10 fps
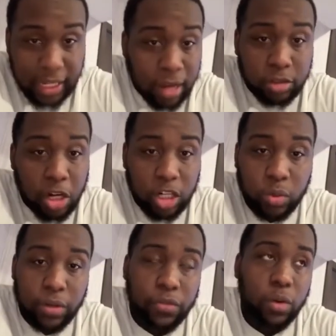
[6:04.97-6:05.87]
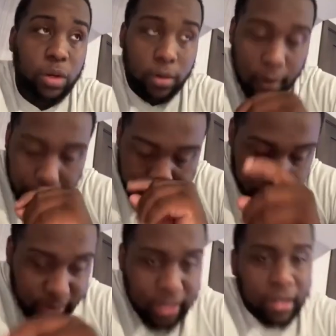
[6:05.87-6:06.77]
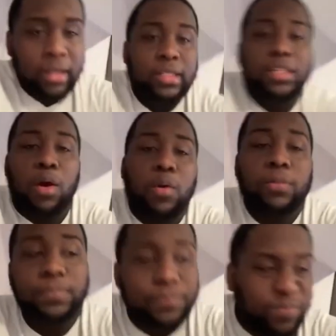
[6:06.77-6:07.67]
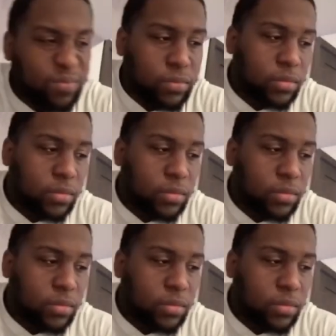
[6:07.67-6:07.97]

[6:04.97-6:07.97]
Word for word: thing I was charged with in Florida, right? So,